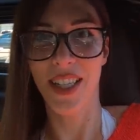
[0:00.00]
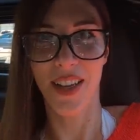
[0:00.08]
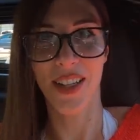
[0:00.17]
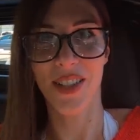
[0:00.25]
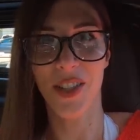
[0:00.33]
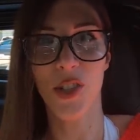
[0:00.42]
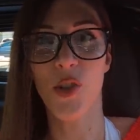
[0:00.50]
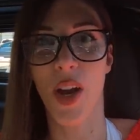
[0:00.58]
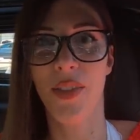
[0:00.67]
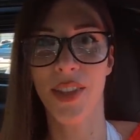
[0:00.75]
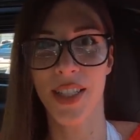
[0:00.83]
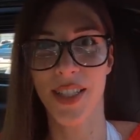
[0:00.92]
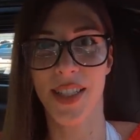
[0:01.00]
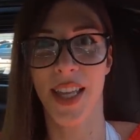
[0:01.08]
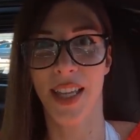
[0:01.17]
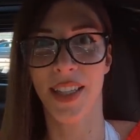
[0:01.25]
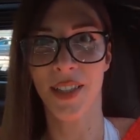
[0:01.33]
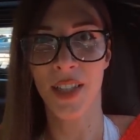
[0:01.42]
Now I can start driving this
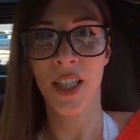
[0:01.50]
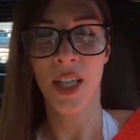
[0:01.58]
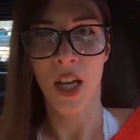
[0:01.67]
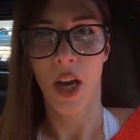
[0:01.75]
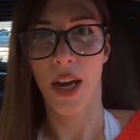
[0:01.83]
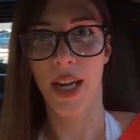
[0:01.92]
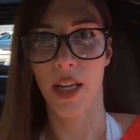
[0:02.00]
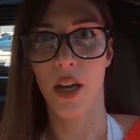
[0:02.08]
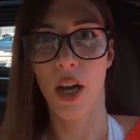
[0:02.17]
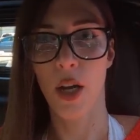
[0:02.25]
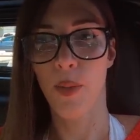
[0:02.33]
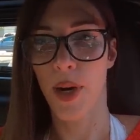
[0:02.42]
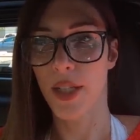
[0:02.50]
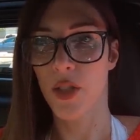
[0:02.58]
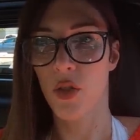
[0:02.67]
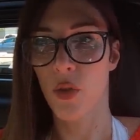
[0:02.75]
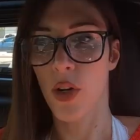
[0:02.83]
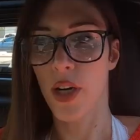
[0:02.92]
thing. All right, auto parts
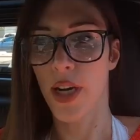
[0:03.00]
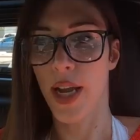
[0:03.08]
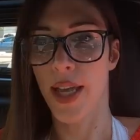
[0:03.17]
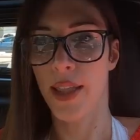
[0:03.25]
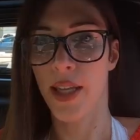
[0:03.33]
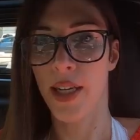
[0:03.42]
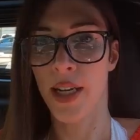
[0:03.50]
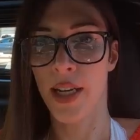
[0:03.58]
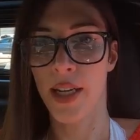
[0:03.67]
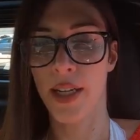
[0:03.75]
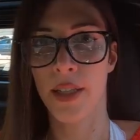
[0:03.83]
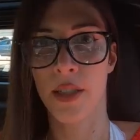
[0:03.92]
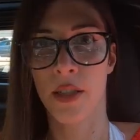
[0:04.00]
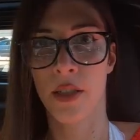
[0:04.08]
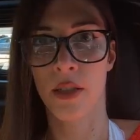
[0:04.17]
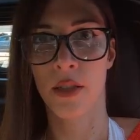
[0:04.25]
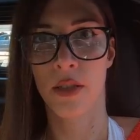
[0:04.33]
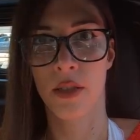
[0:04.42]
store and then uh,
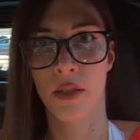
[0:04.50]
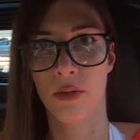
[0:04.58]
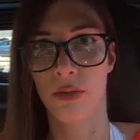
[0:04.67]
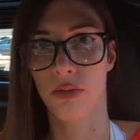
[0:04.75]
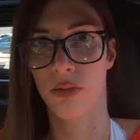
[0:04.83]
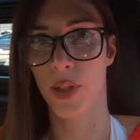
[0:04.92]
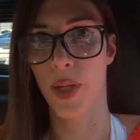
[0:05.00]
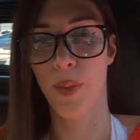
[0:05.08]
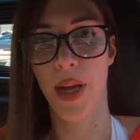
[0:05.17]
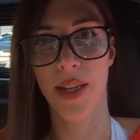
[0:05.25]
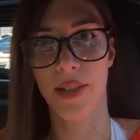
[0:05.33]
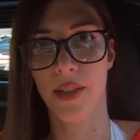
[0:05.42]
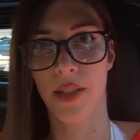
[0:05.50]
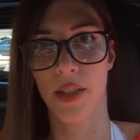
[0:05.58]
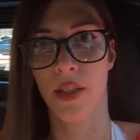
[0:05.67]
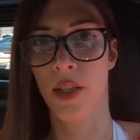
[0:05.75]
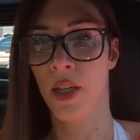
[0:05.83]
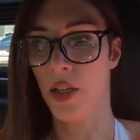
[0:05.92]
get back
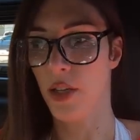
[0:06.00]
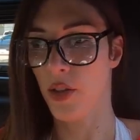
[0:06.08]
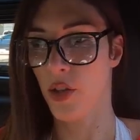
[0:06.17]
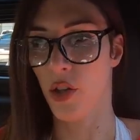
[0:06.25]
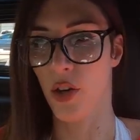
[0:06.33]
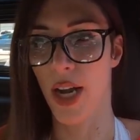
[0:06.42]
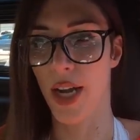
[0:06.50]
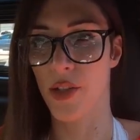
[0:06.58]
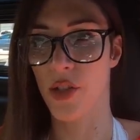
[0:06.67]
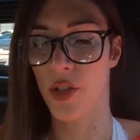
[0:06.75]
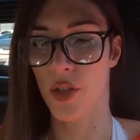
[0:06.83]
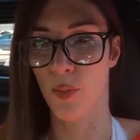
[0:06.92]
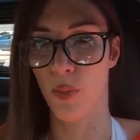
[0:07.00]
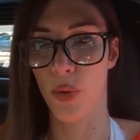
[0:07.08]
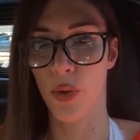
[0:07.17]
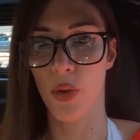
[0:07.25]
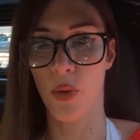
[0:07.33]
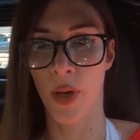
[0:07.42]
to the garage. It's a
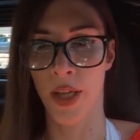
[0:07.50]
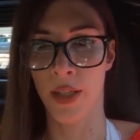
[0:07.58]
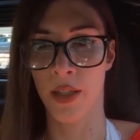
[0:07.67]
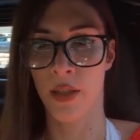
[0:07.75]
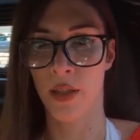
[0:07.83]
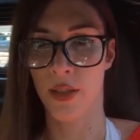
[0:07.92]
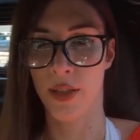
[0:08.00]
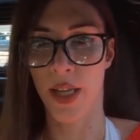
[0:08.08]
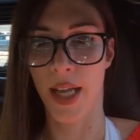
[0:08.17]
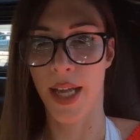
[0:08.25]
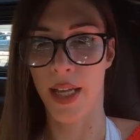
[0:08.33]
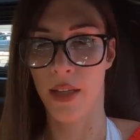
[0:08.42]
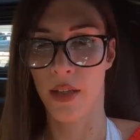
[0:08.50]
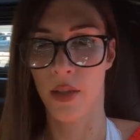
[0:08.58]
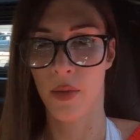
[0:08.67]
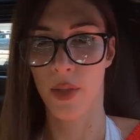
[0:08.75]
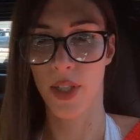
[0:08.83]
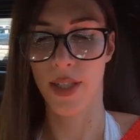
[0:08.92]
brutal one today
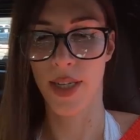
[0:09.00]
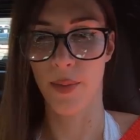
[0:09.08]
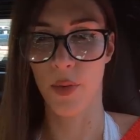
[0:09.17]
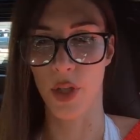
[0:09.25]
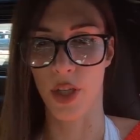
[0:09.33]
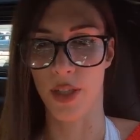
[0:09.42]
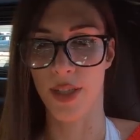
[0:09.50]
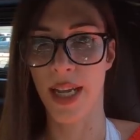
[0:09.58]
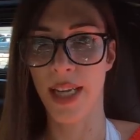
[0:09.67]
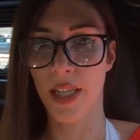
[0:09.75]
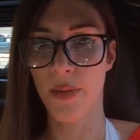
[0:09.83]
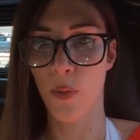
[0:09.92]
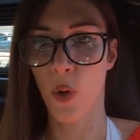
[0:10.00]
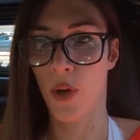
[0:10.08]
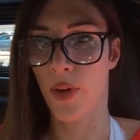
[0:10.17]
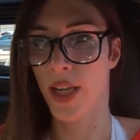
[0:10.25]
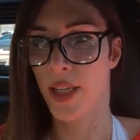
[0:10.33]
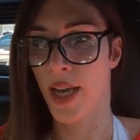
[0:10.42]
the temperature. It's 94
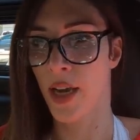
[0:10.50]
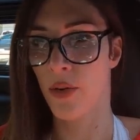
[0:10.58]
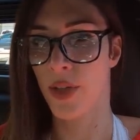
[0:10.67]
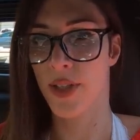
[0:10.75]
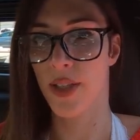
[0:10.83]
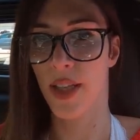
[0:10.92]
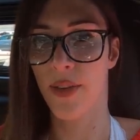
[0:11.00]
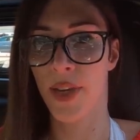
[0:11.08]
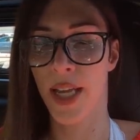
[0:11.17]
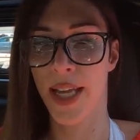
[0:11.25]
right now and it's 11